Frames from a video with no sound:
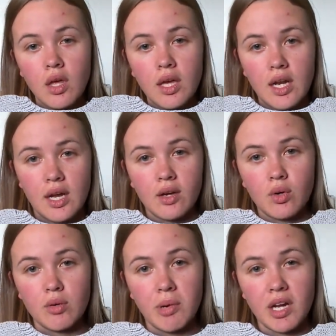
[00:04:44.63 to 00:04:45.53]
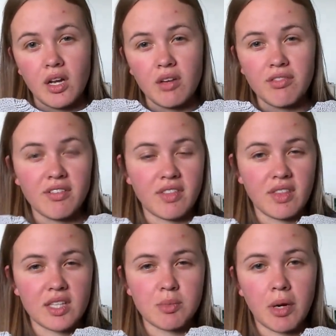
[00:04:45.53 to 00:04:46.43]
an I-cord bind off, if
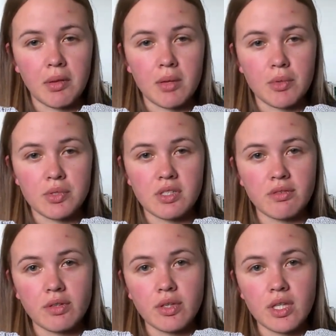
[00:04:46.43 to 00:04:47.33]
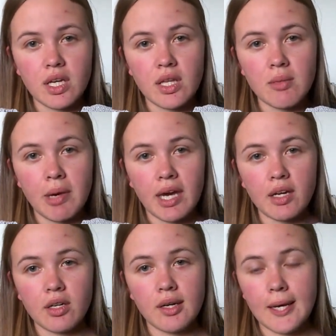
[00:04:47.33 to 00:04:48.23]
that's probably the most difficult thing in the
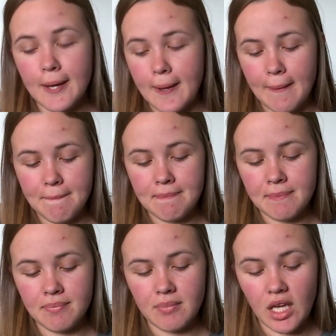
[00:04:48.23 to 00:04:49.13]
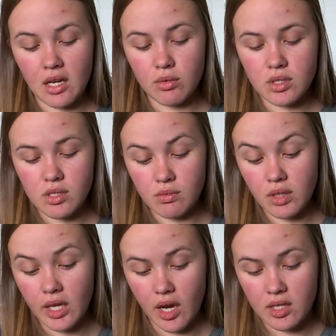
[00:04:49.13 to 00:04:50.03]
pattern. And it was
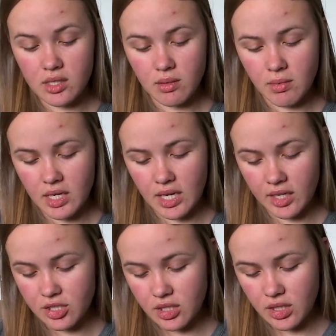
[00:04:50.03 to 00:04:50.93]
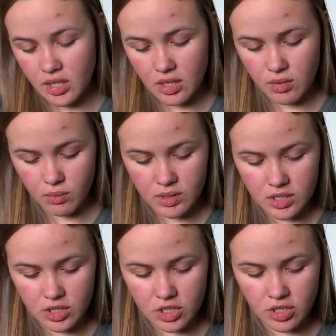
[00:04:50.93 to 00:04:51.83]
really awesome, and it actually was a
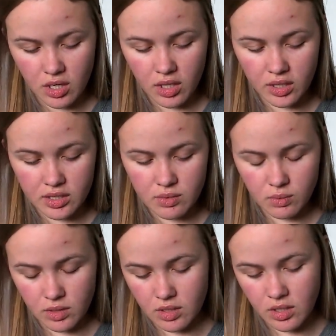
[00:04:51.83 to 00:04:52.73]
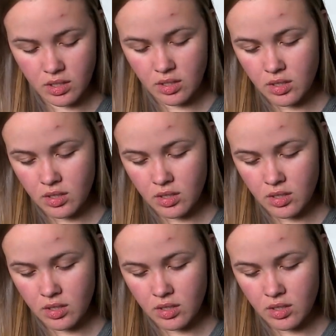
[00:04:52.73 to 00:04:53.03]
jogless one,